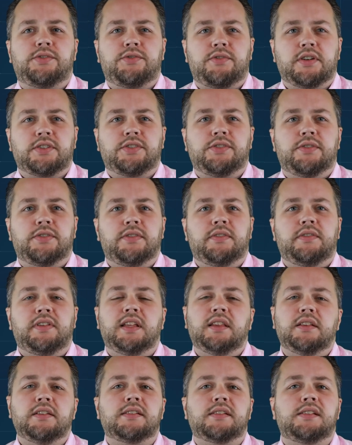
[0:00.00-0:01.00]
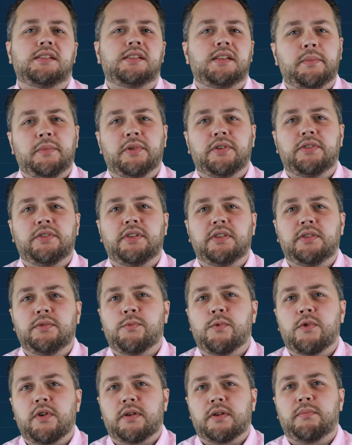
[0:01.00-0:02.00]
structure that looks similar to the
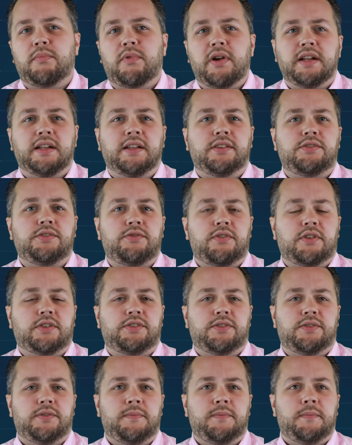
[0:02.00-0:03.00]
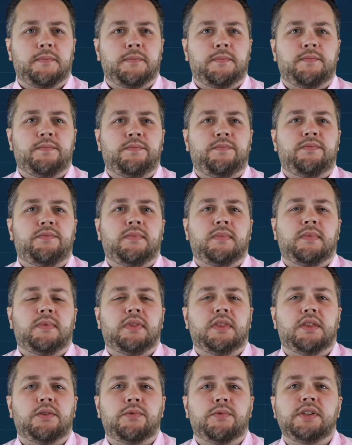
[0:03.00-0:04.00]
work breakdown structure.
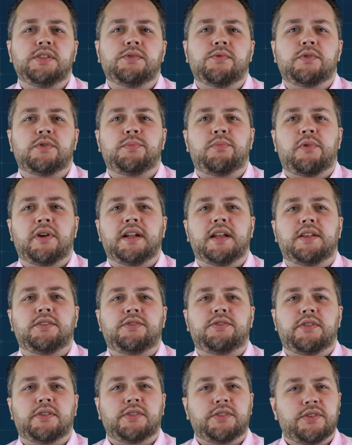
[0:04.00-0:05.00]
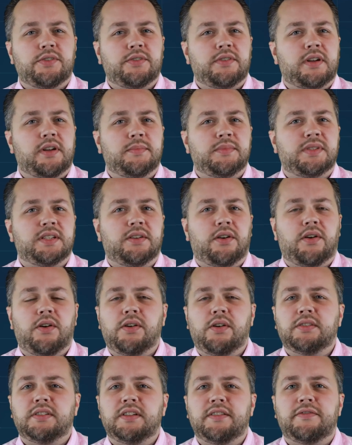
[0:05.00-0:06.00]
The resource breakdown structure comes in
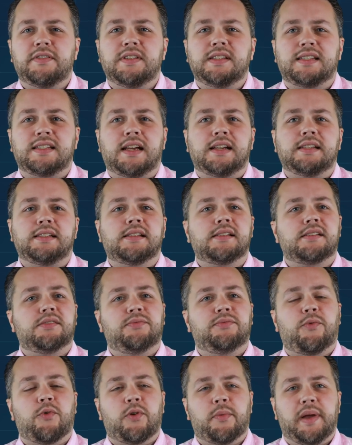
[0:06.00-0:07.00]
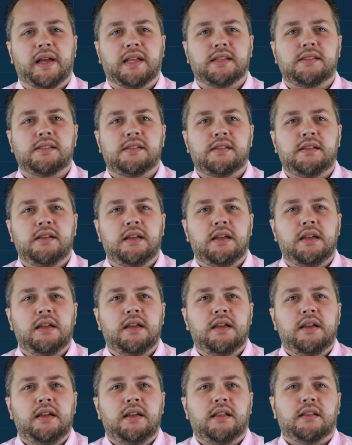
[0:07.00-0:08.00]
all different sizes and formats.
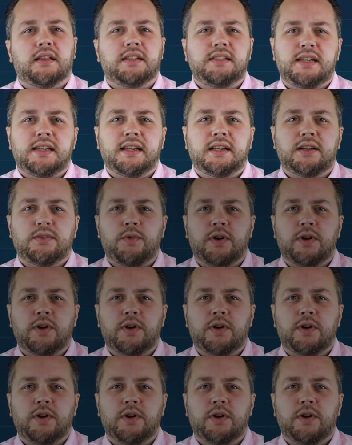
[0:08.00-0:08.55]
Let's take a